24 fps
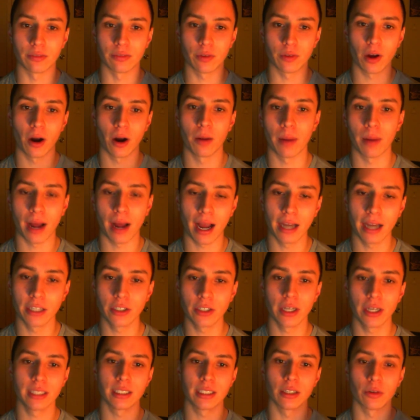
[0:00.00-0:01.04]

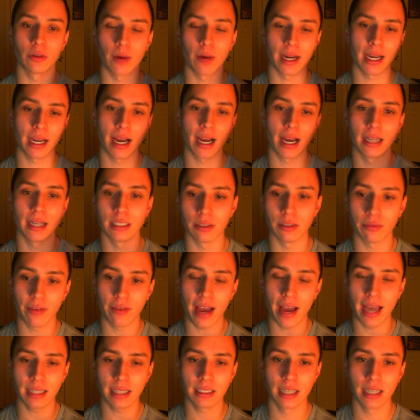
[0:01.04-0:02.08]
carbohydrates and the right kinds of
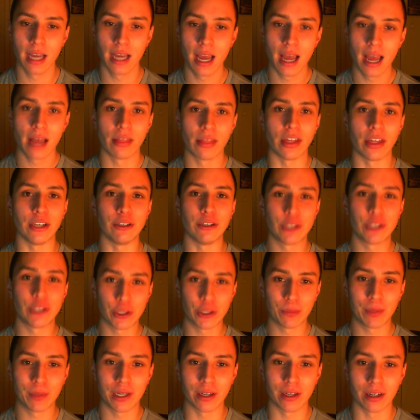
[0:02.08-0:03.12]
fats, then you should
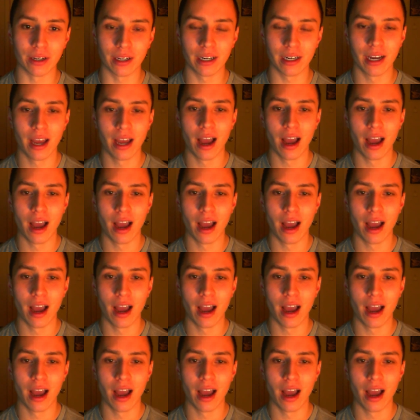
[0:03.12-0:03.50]
be good.